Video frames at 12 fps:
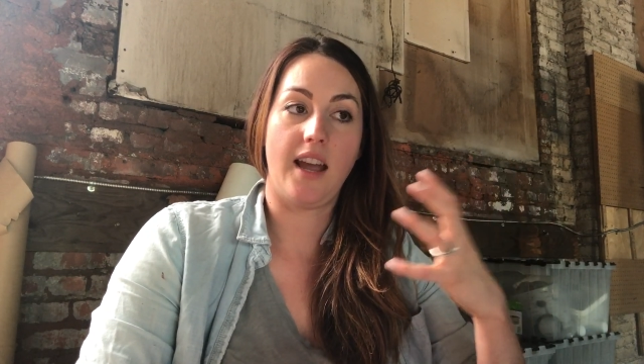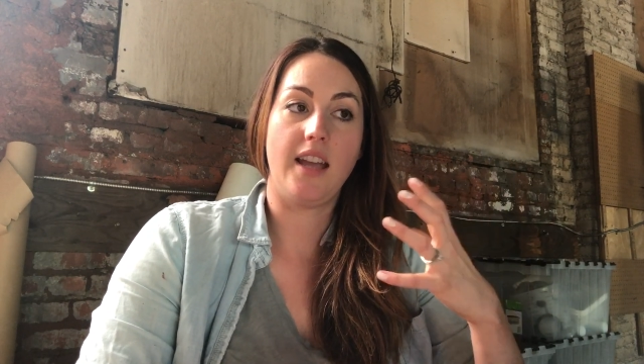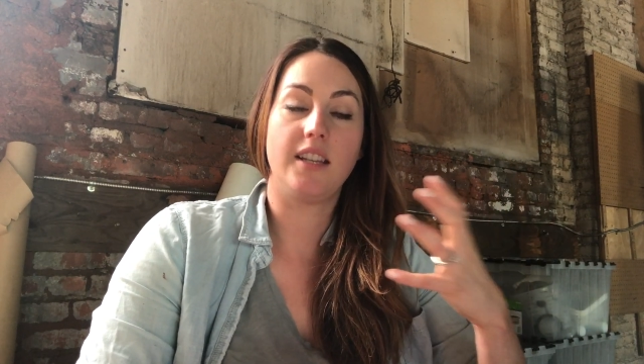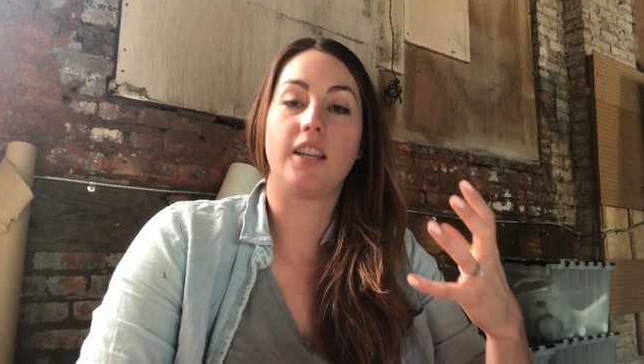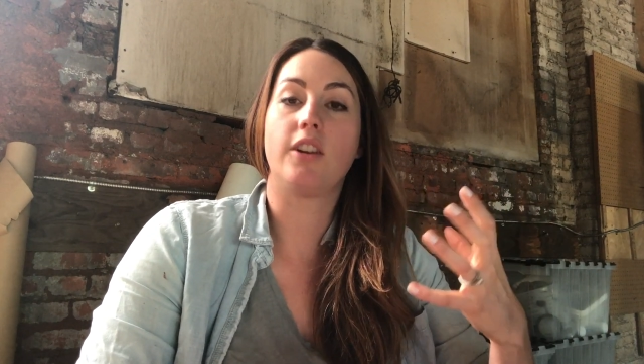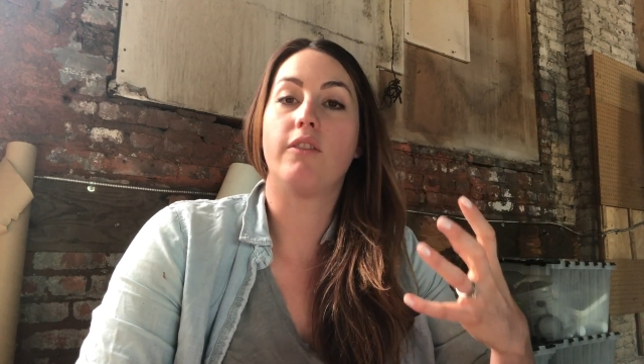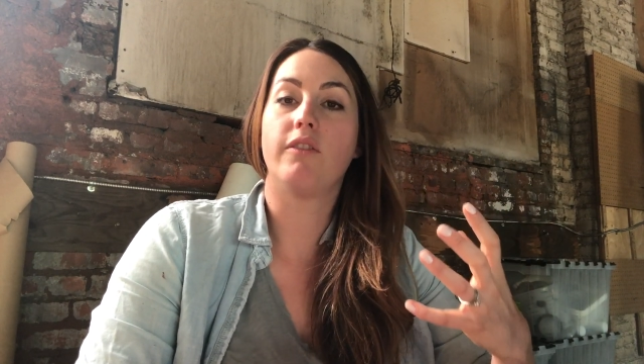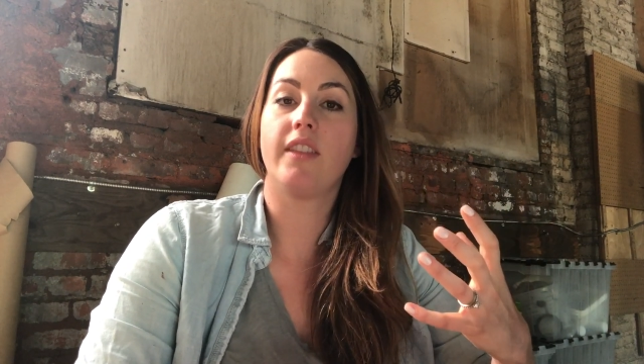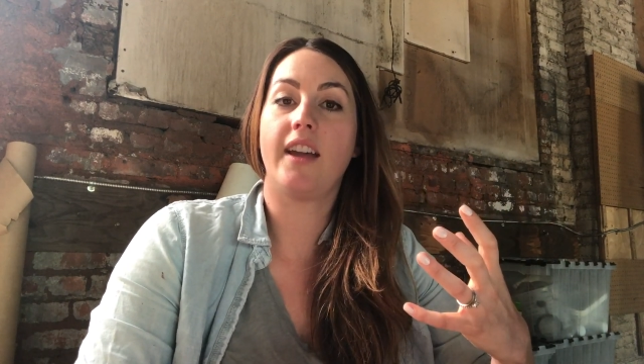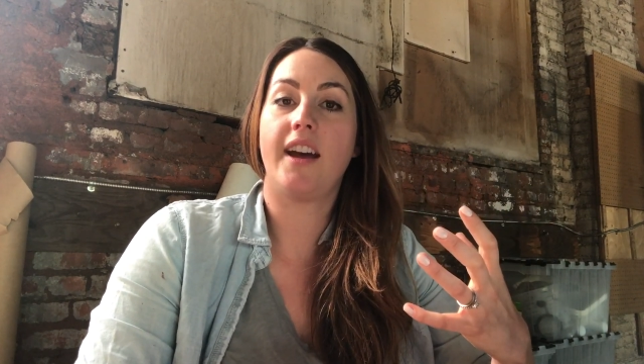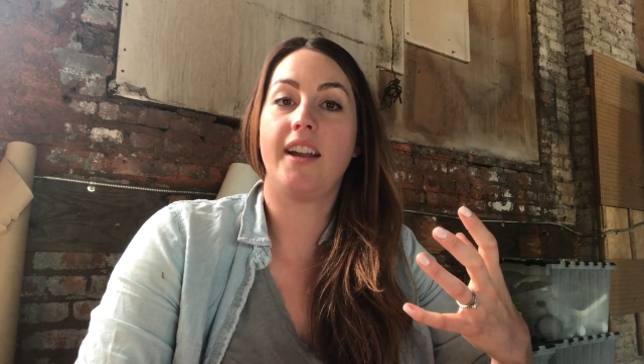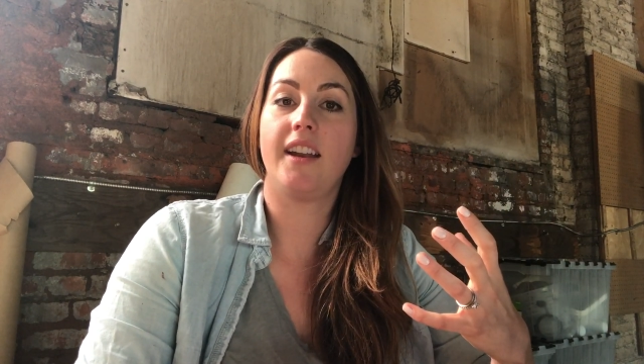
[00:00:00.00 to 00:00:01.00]
I had to get over
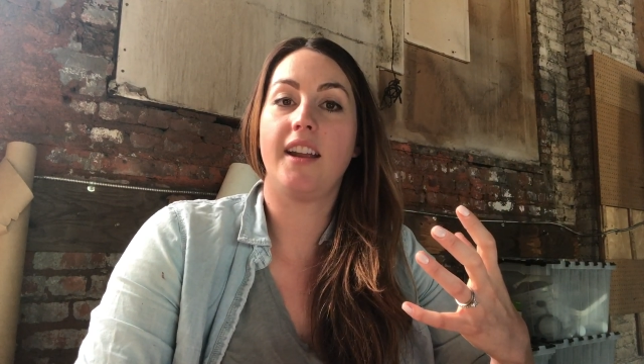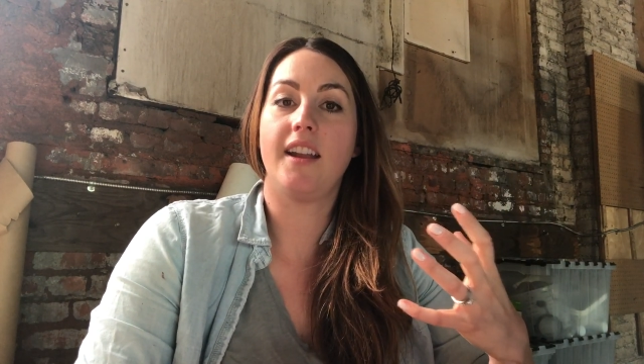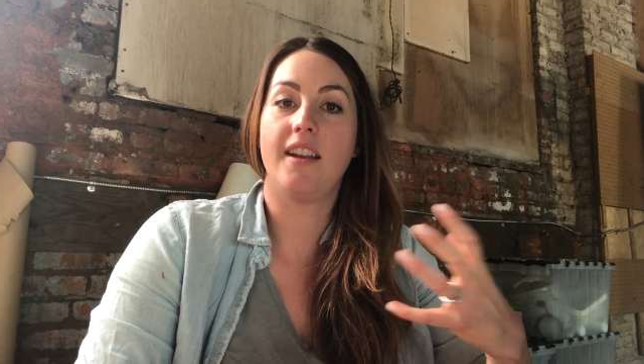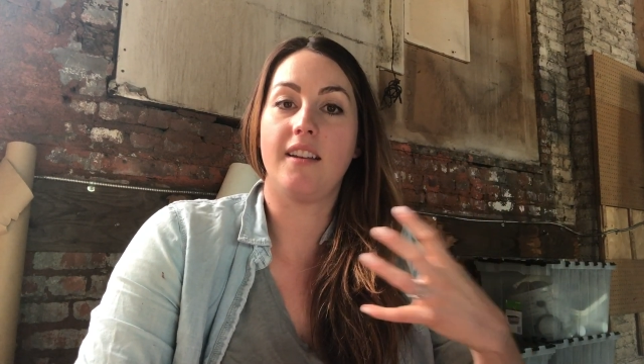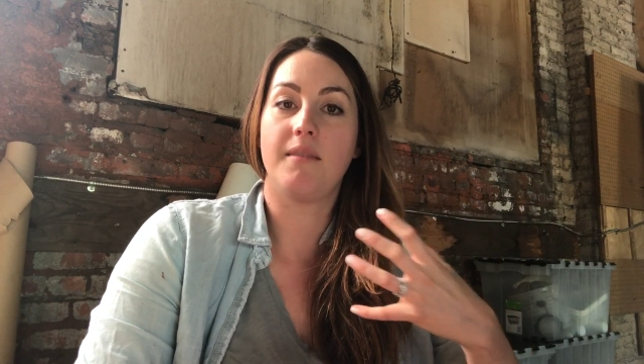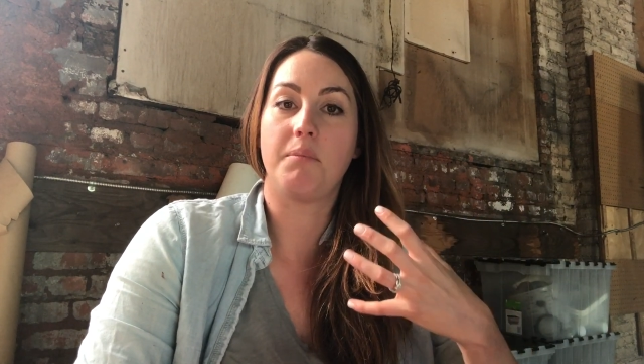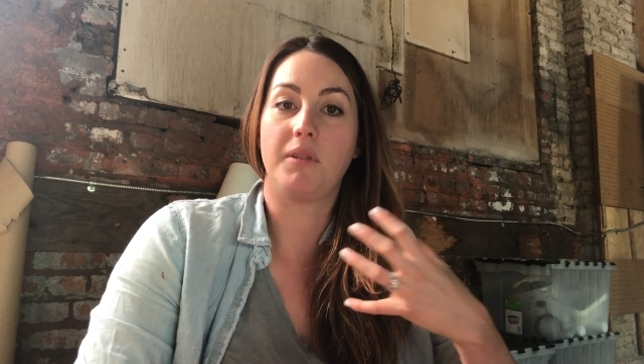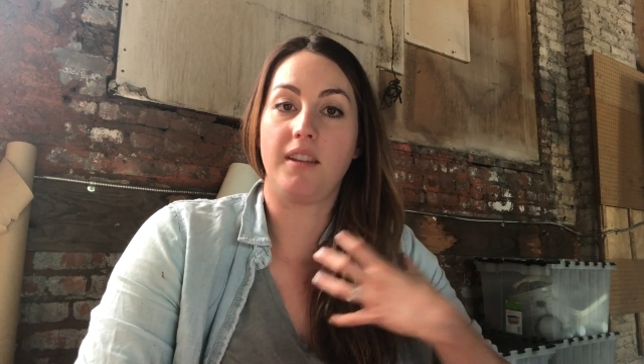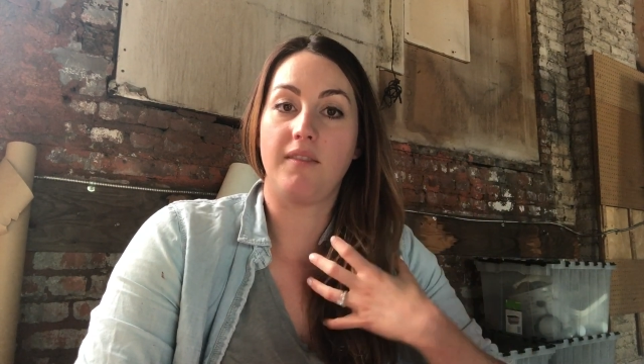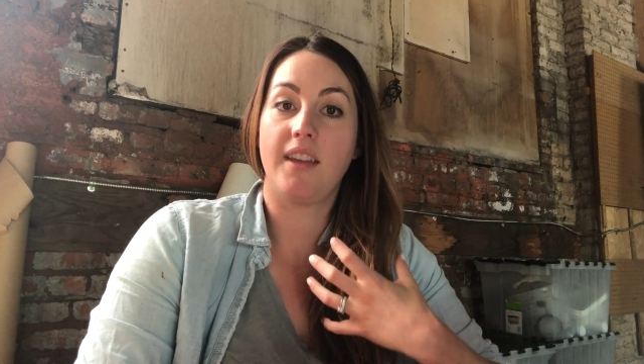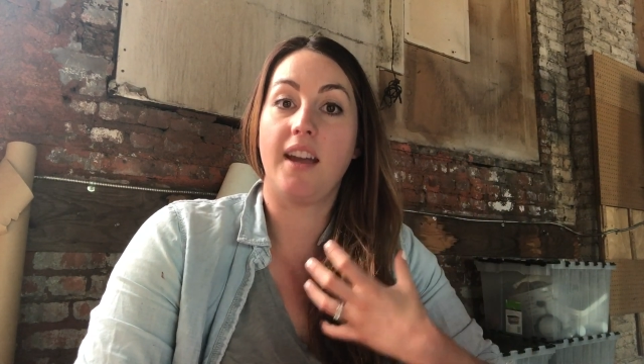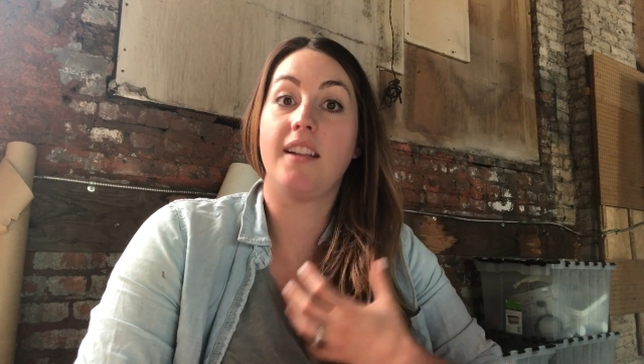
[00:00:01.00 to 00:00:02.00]
that and
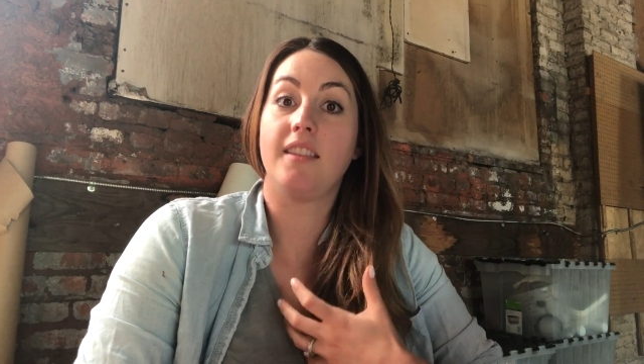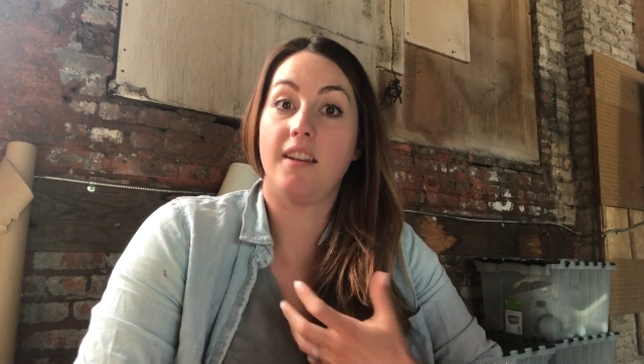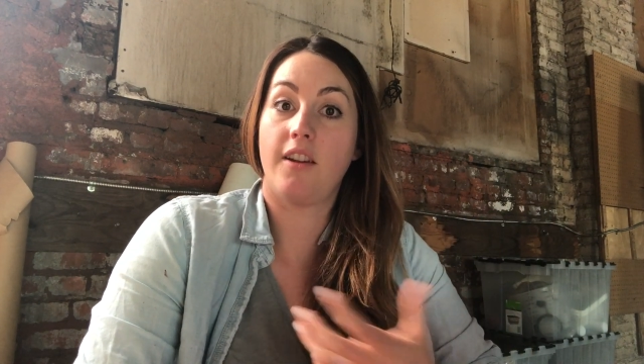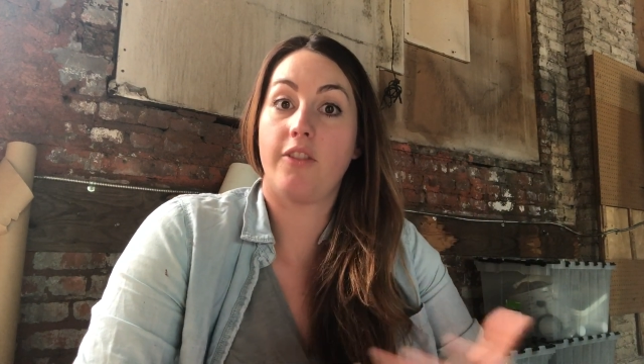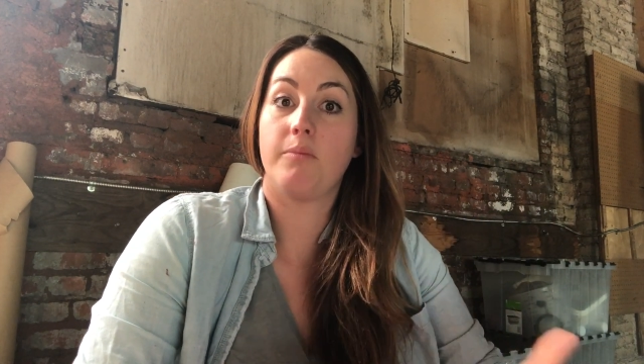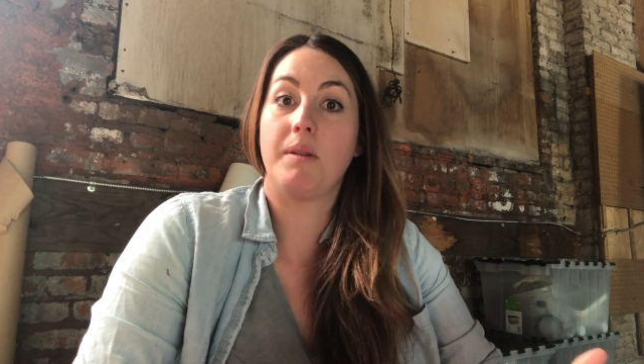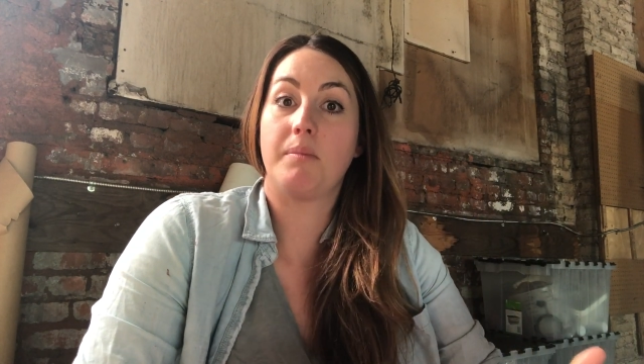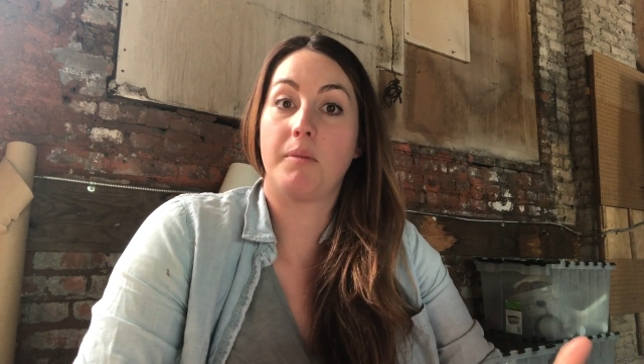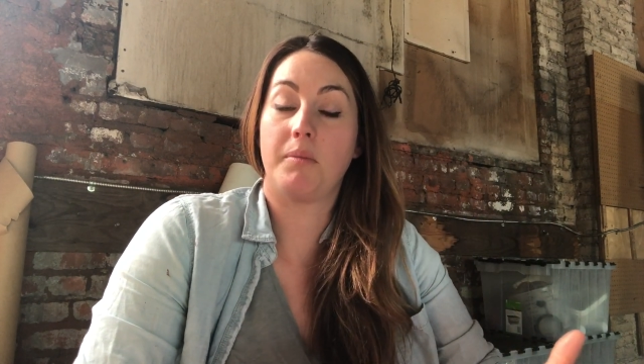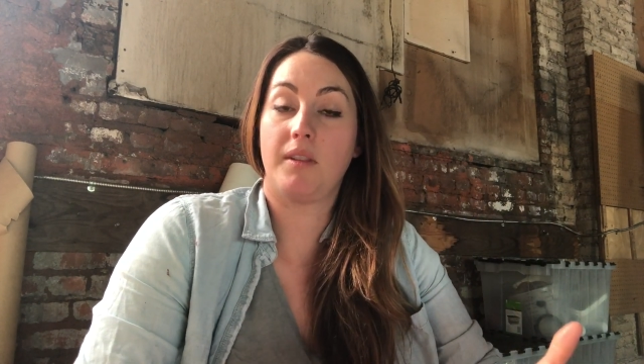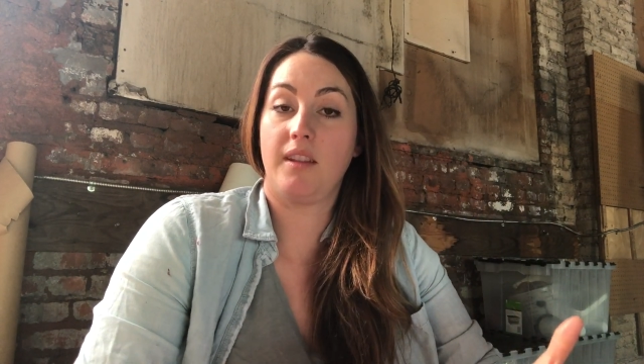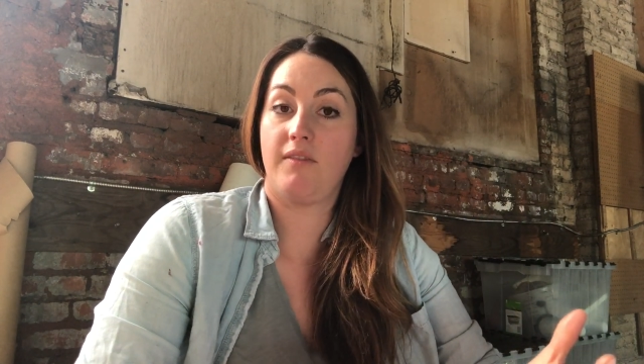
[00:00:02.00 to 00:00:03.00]
believe that, and then other
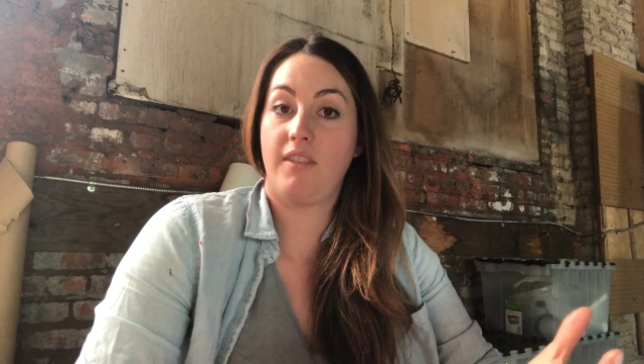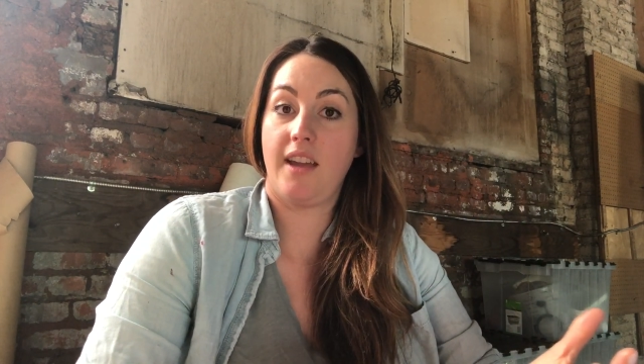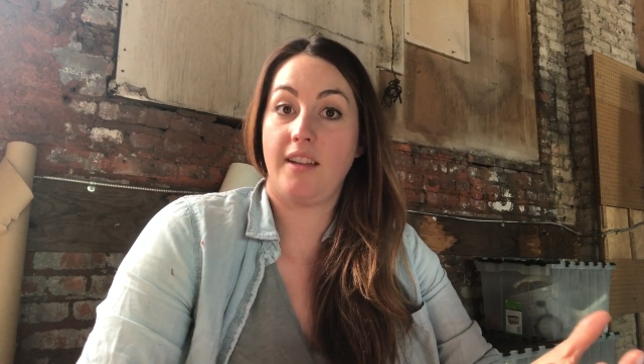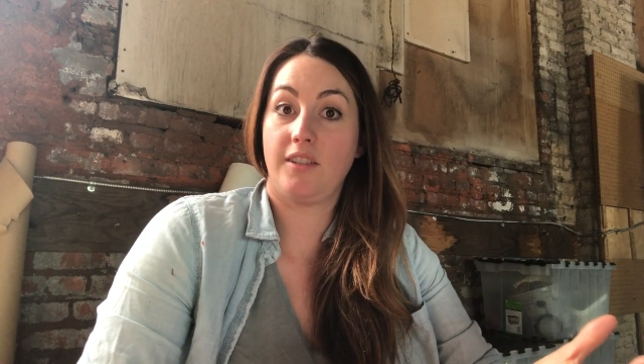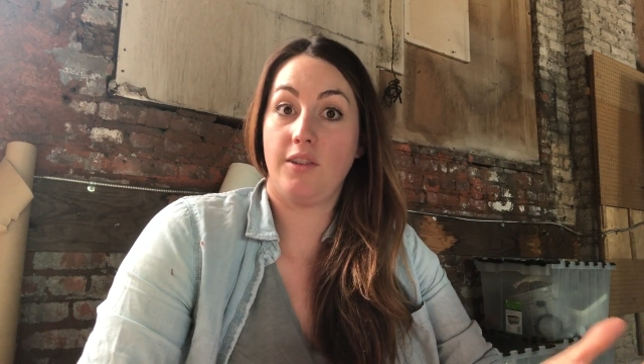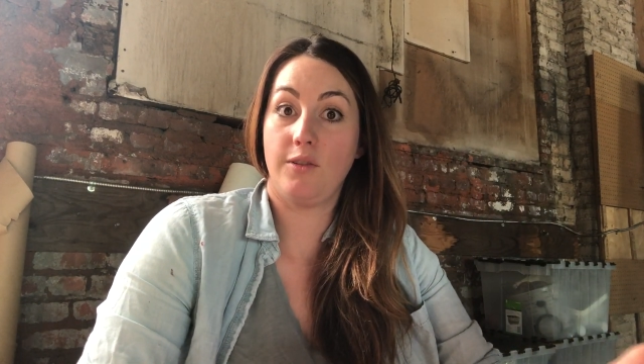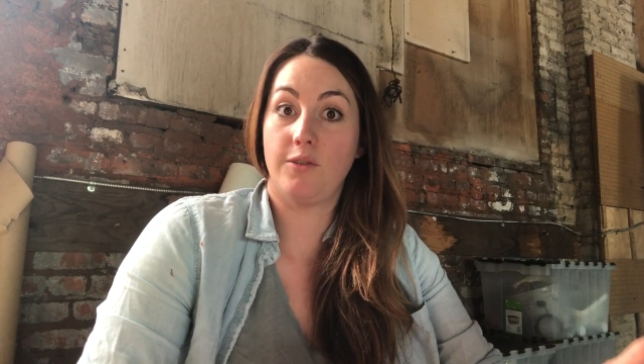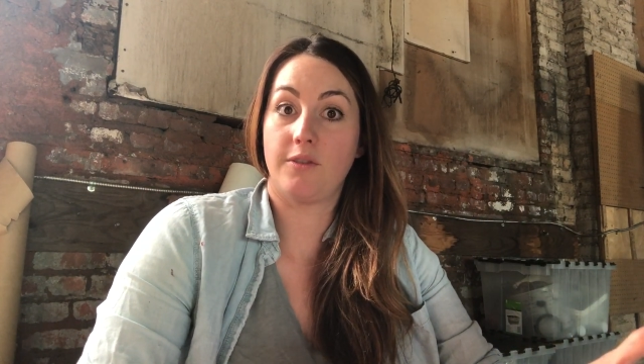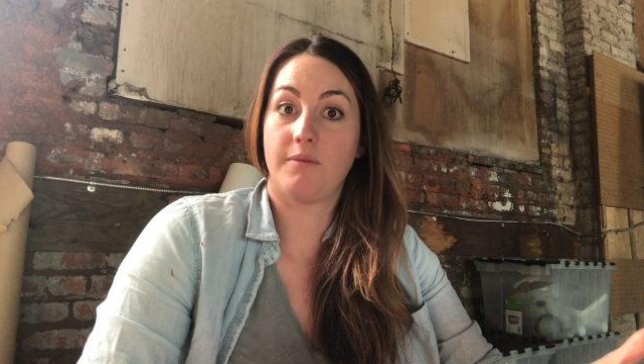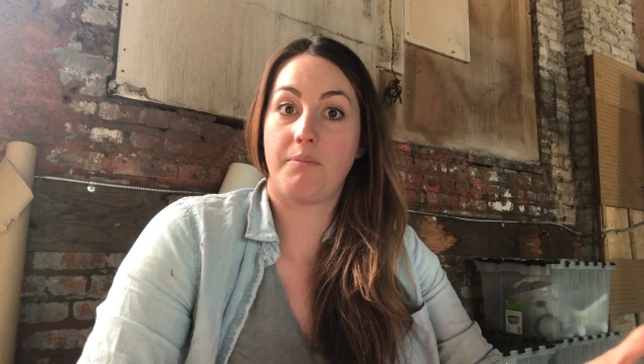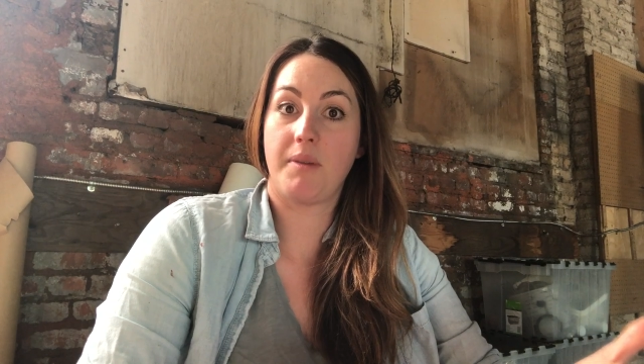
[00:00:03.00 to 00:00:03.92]
people believed that too,